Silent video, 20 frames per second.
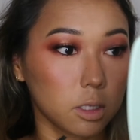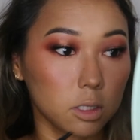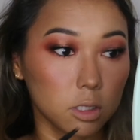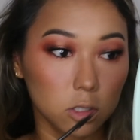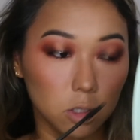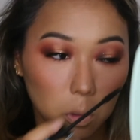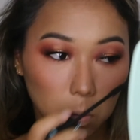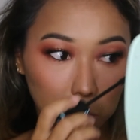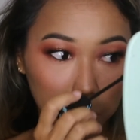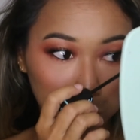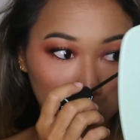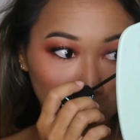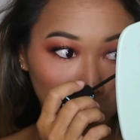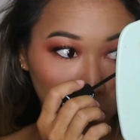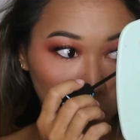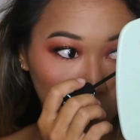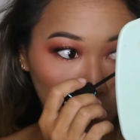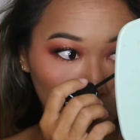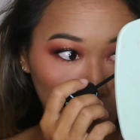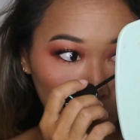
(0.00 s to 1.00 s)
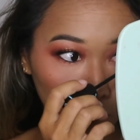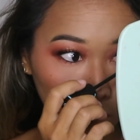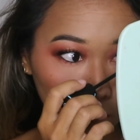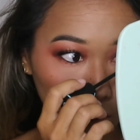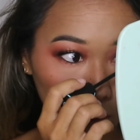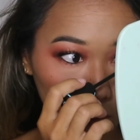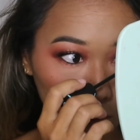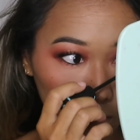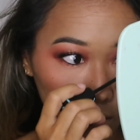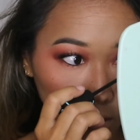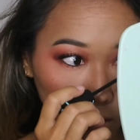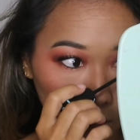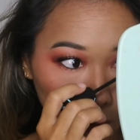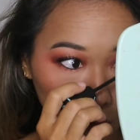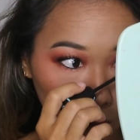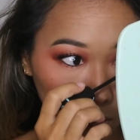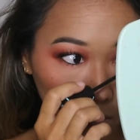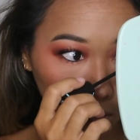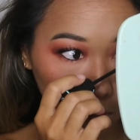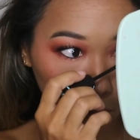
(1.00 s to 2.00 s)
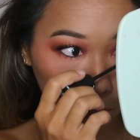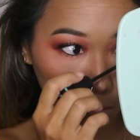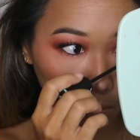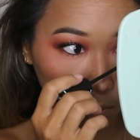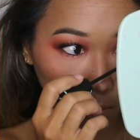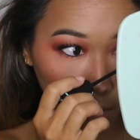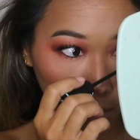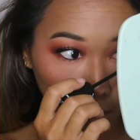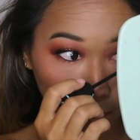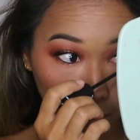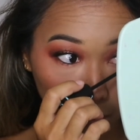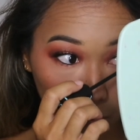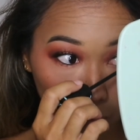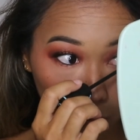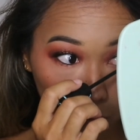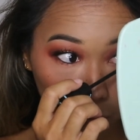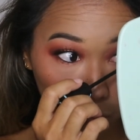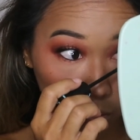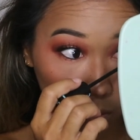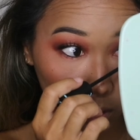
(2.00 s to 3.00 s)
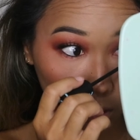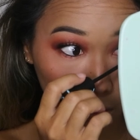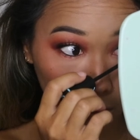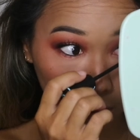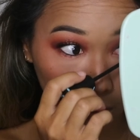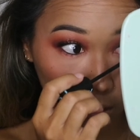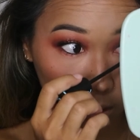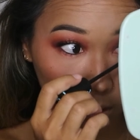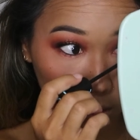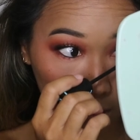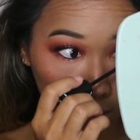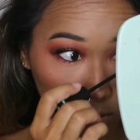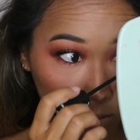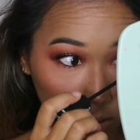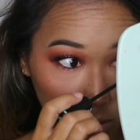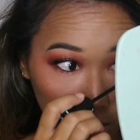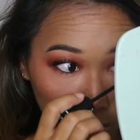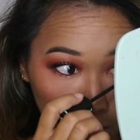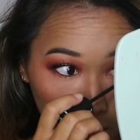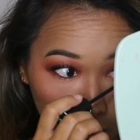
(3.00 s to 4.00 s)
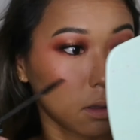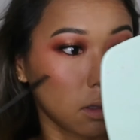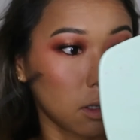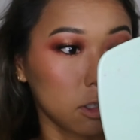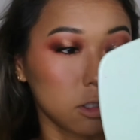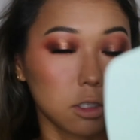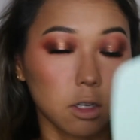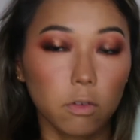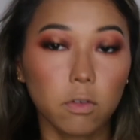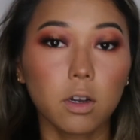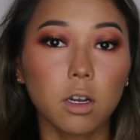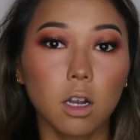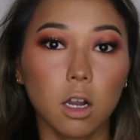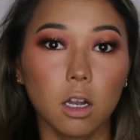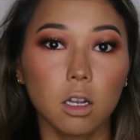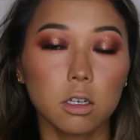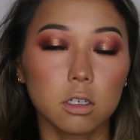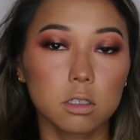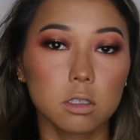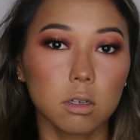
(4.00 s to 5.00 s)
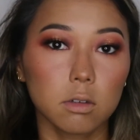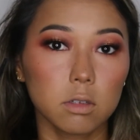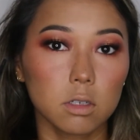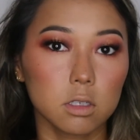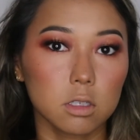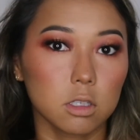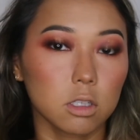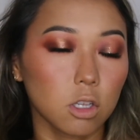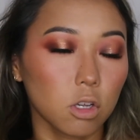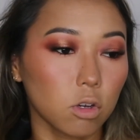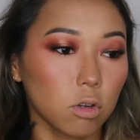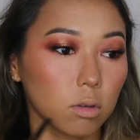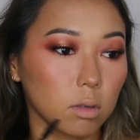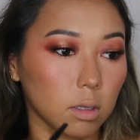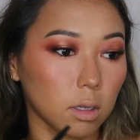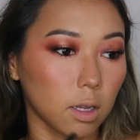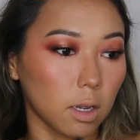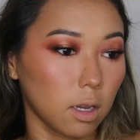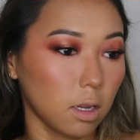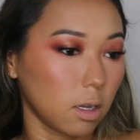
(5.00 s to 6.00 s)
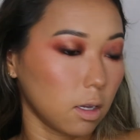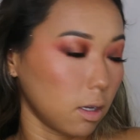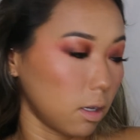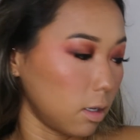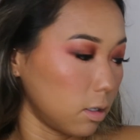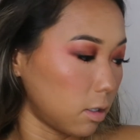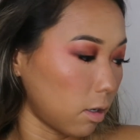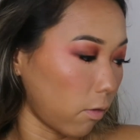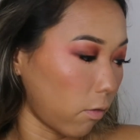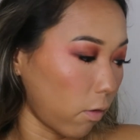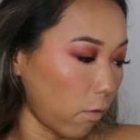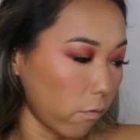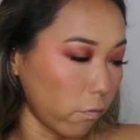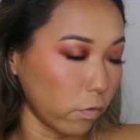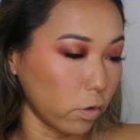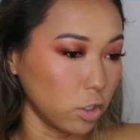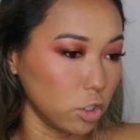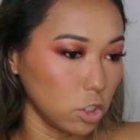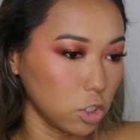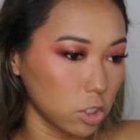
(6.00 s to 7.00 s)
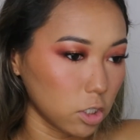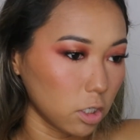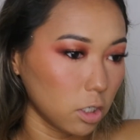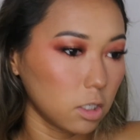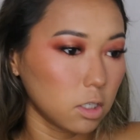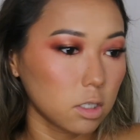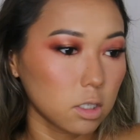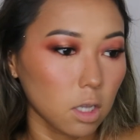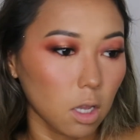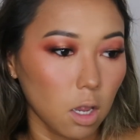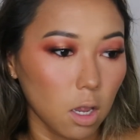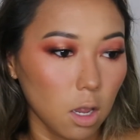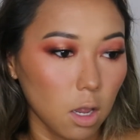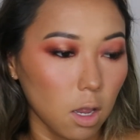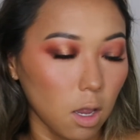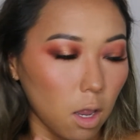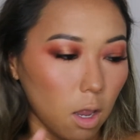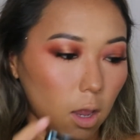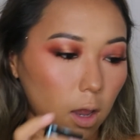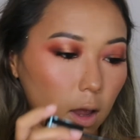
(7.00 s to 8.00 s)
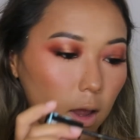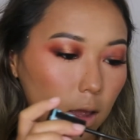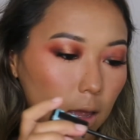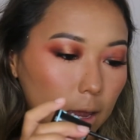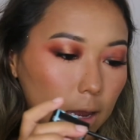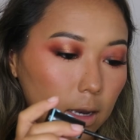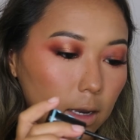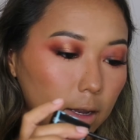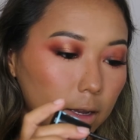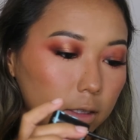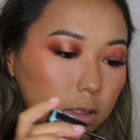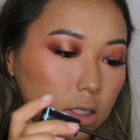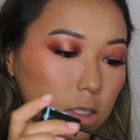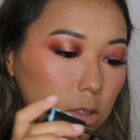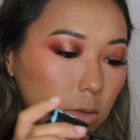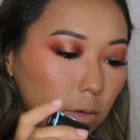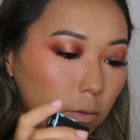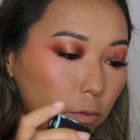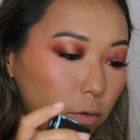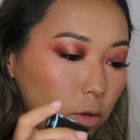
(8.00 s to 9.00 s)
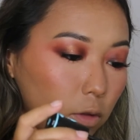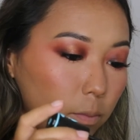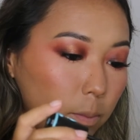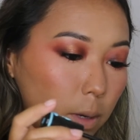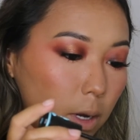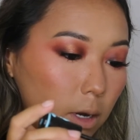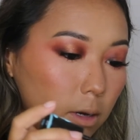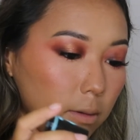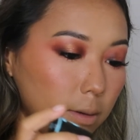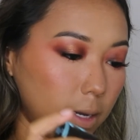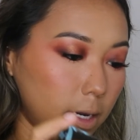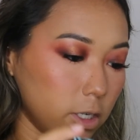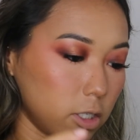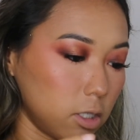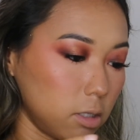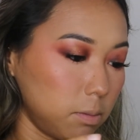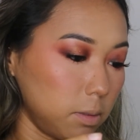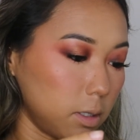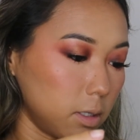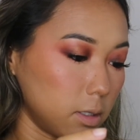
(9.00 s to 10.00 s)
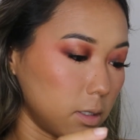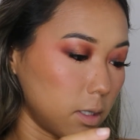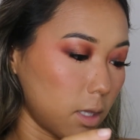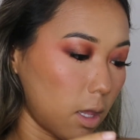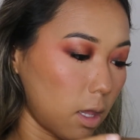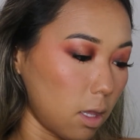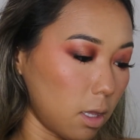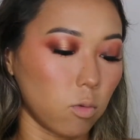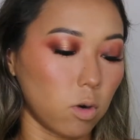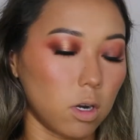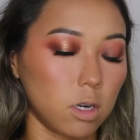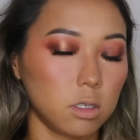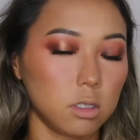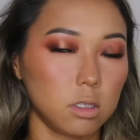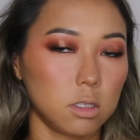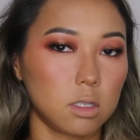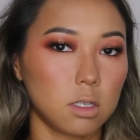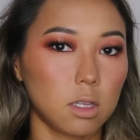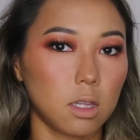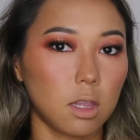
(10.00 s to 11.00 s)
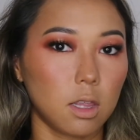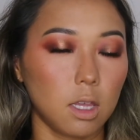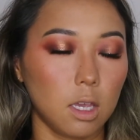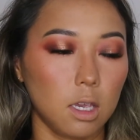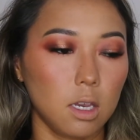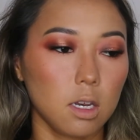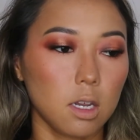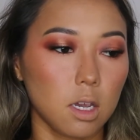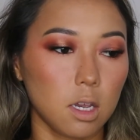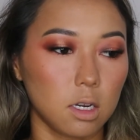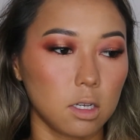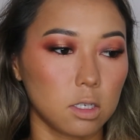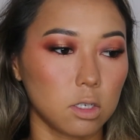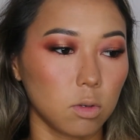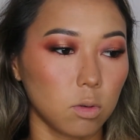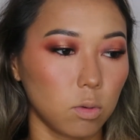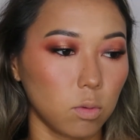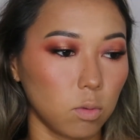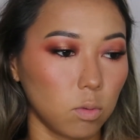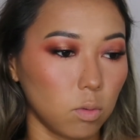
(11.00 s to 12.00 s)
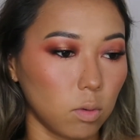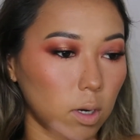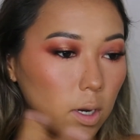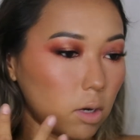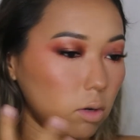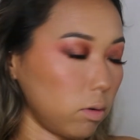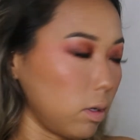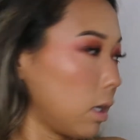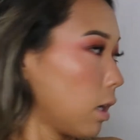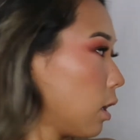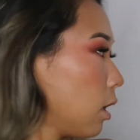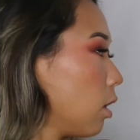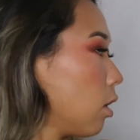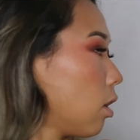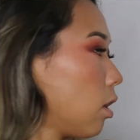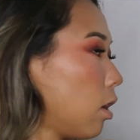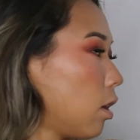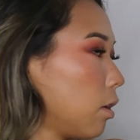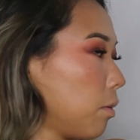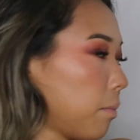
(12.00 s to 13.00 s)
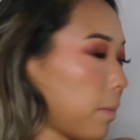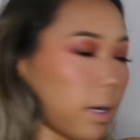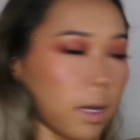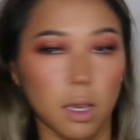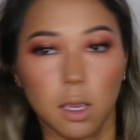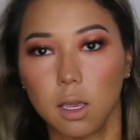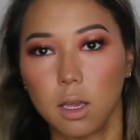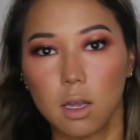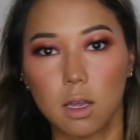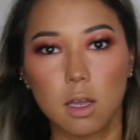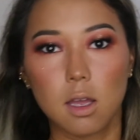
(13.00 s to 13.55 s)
This is also only $3, and I know a lot of people have really liked this one. There's different colors of this though, like different versions. I like this one for the bottom lashes because the wand is thin, and so I don't get it on my